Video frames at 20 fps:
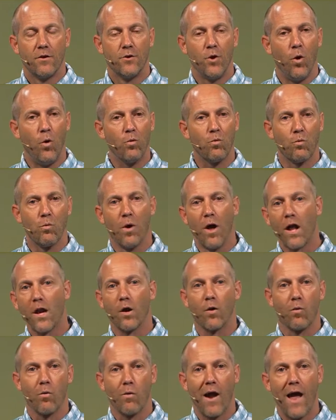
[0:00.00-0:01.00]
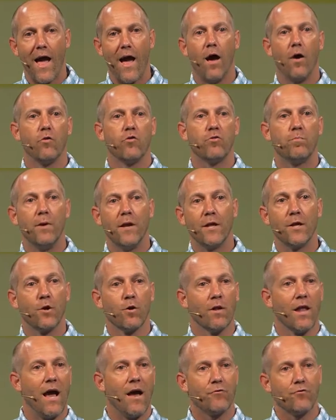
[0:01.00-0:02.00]
Don't run around spending
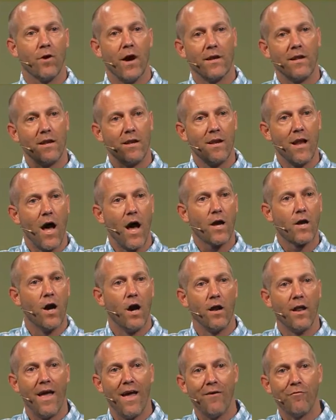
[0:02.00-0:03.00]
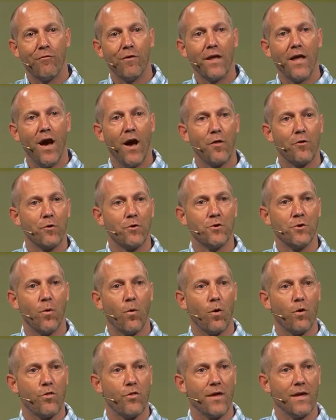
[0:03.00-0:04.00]
your life trying to knock on every other
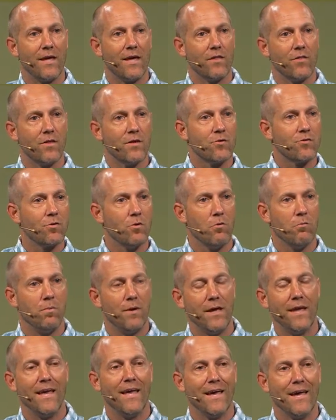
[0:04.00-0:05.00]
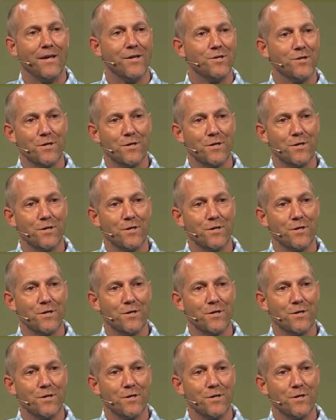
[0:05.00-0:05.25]
door thinking this will be it.